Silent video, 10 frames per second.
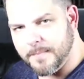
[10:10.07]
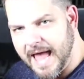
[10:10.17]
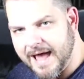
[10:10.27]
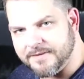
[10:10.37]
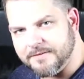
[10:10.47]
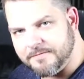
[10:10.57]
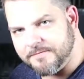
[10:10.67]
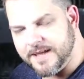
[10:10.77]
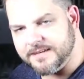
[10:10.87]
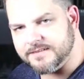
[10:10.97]
have it
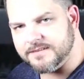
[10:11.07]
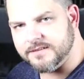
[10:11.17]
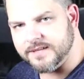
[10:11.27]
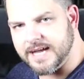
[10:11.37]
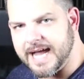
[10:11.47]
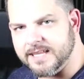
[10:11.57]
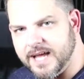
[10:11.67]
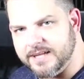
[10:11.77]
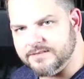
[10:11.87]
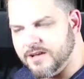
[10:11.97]
fit the
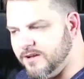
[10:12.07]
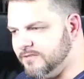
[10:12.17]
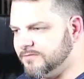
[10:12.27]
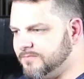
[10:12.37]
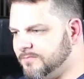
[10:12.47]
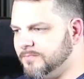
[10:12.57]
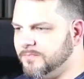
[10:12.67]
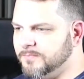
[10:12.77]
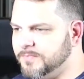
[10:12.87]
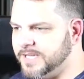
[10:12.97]
guidelines of
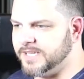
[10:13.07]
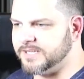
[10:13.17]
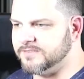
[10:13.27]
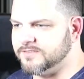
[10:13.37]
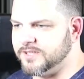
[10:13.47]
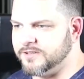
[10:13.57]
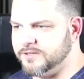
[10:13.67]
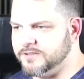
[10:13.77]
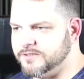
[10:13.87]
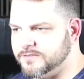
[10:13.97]
being
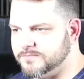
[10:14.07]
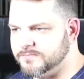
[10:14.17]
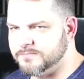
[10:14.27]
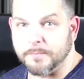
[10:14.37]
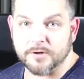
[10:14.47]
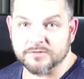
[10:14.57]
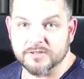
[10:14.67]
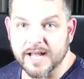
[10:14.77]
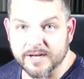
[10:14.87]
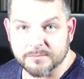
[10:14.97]
considered a
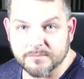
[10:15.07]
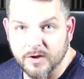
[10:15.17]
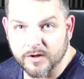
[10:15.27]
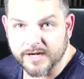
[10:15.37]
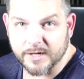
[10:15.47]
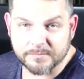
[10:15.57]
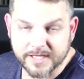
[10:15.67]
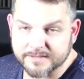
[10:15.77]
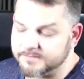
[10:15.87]
personal item on an airplane.